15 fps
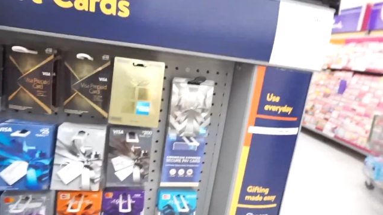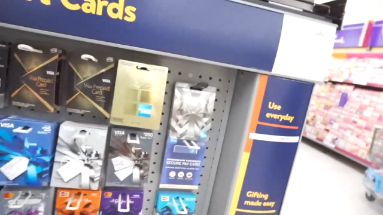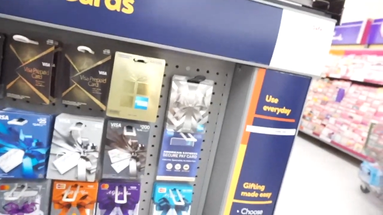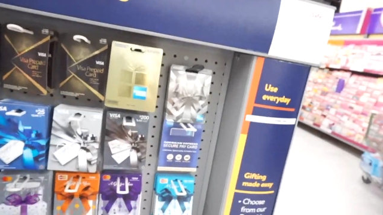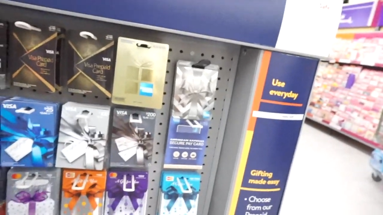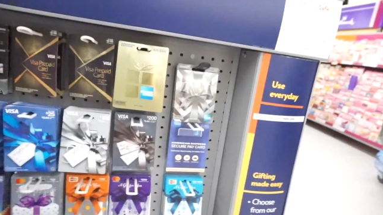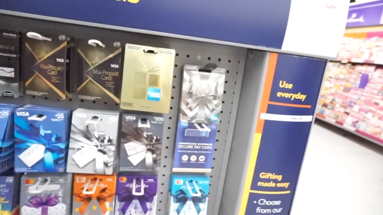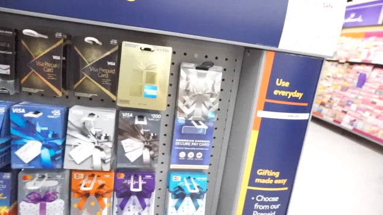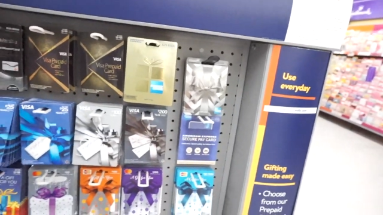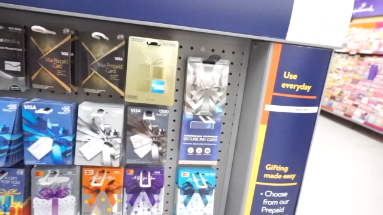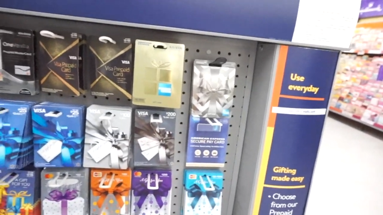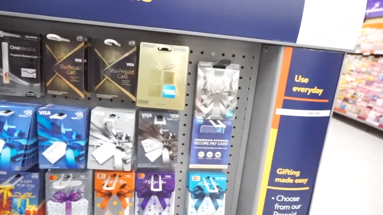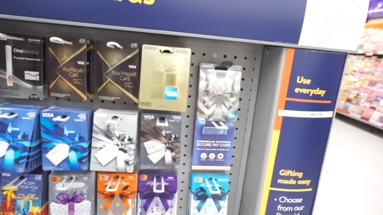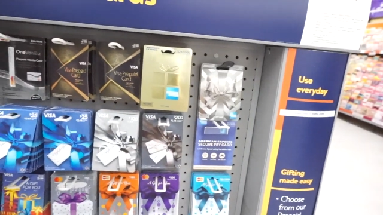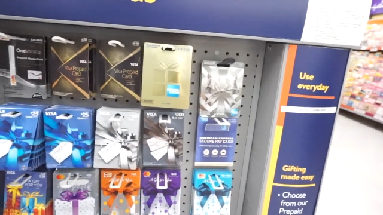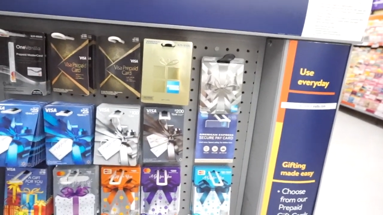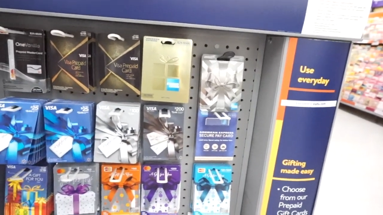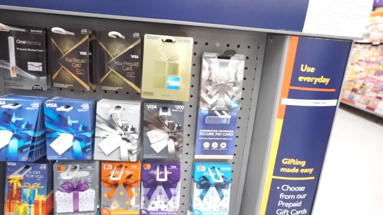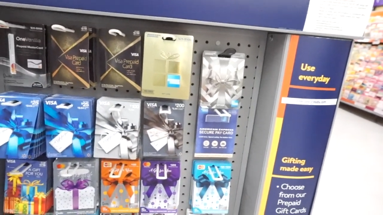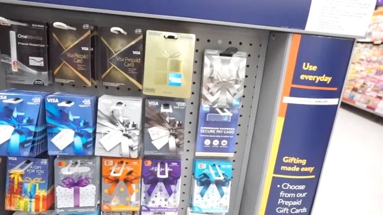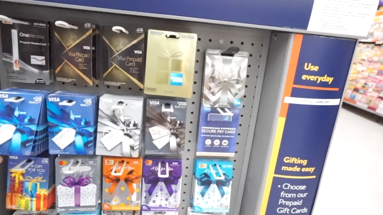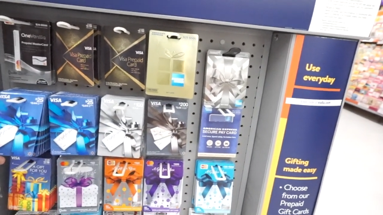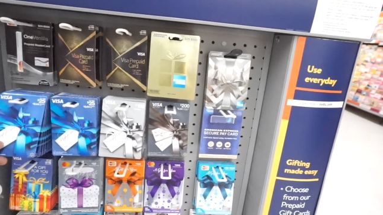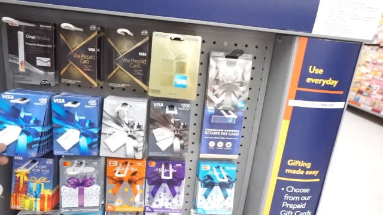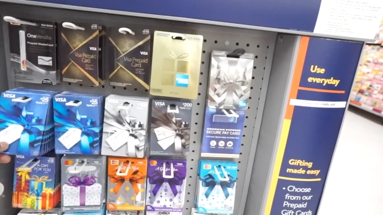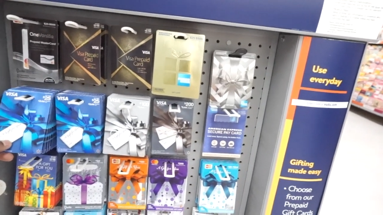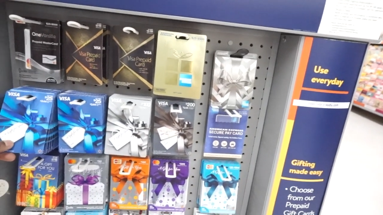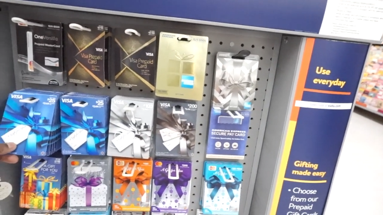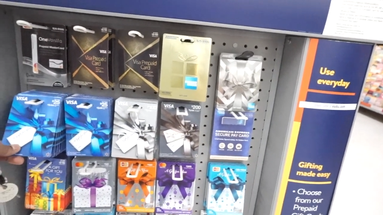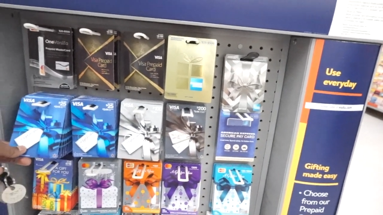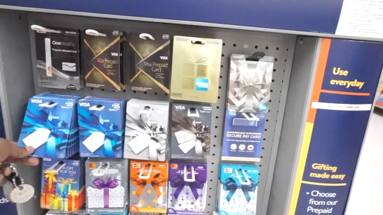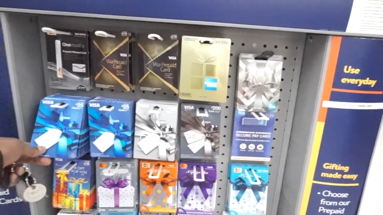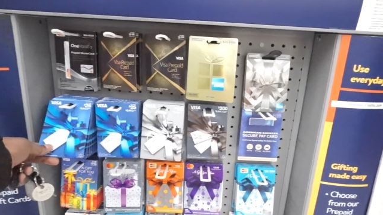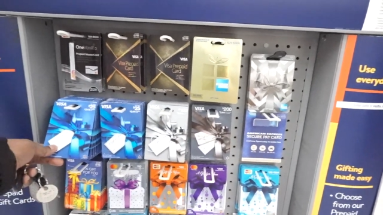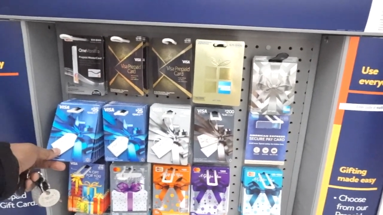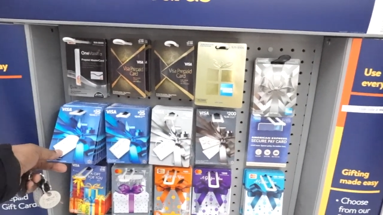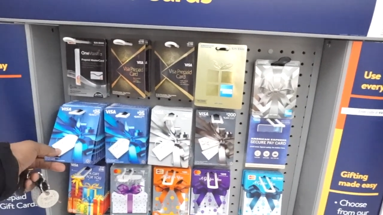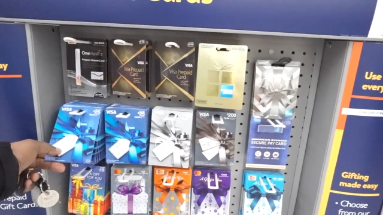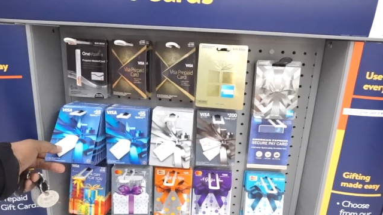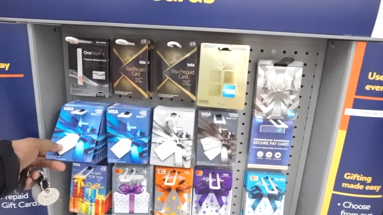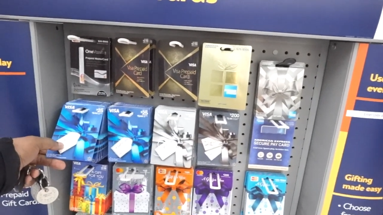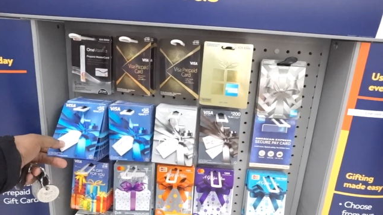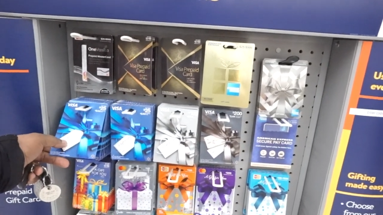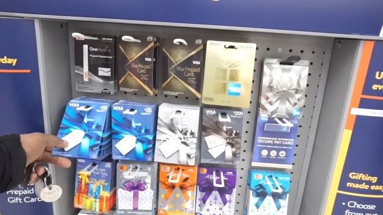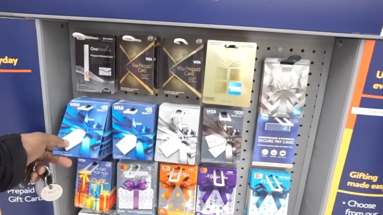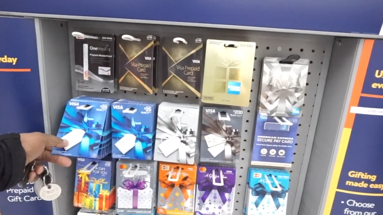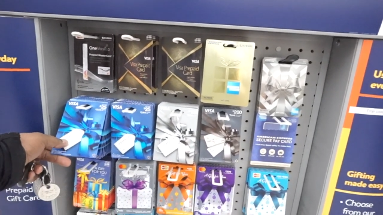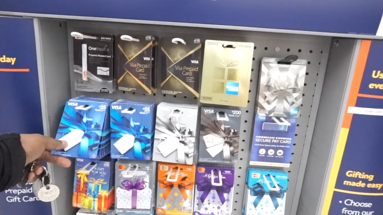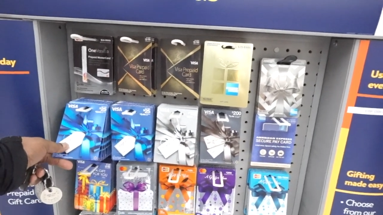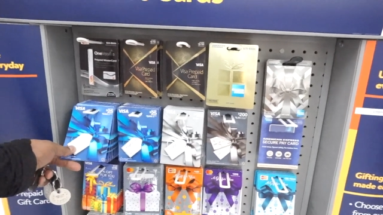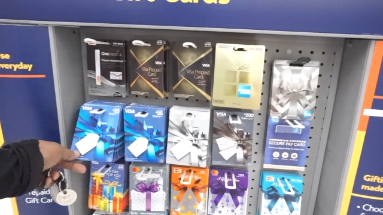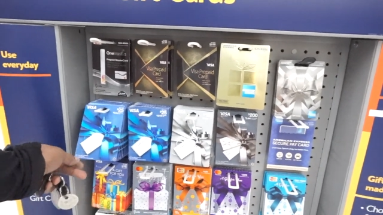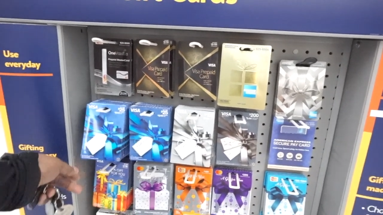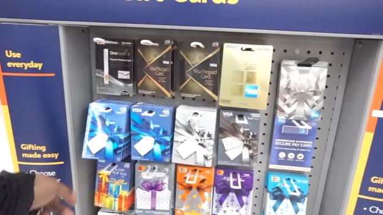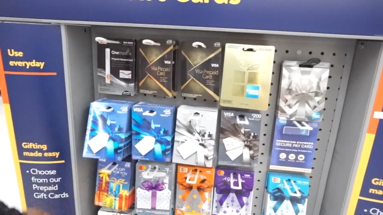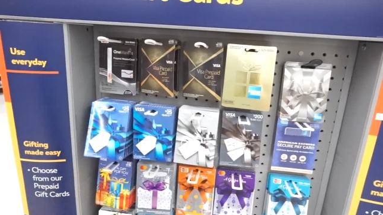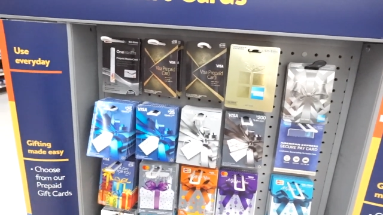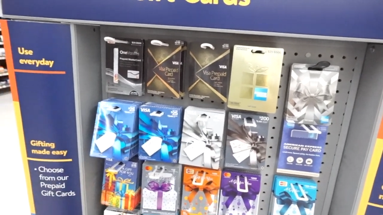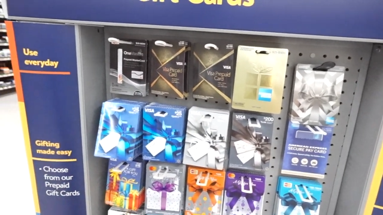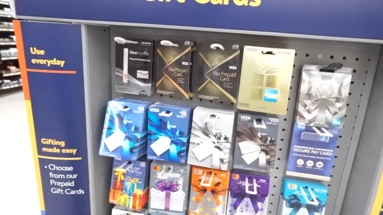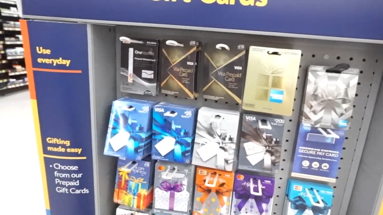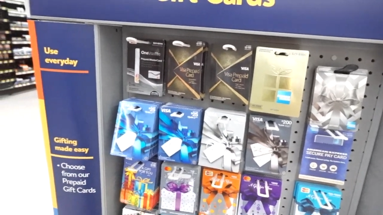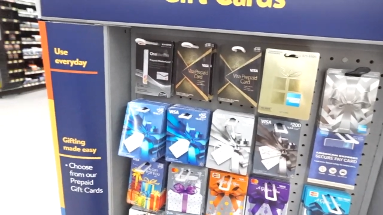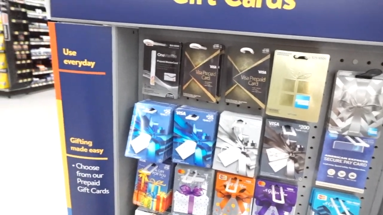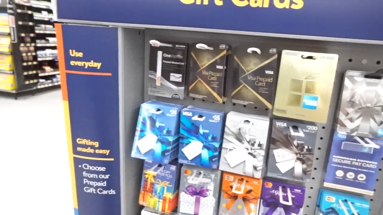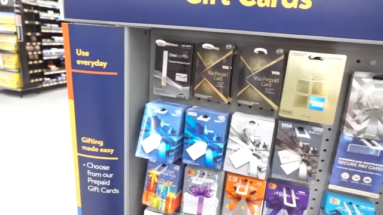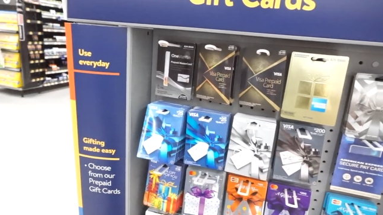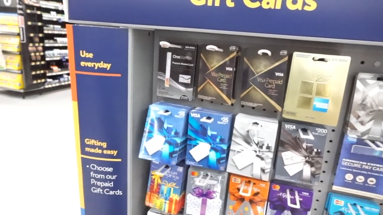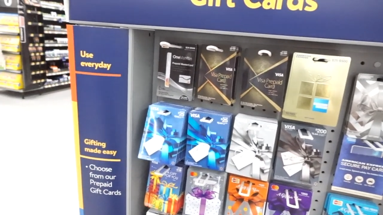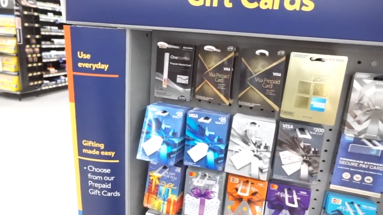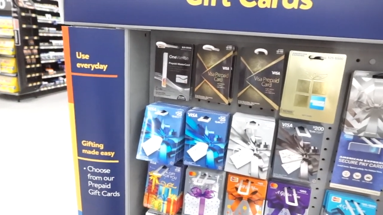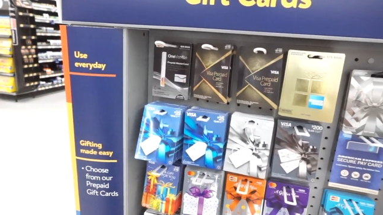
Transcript: [unreadable: no face in view]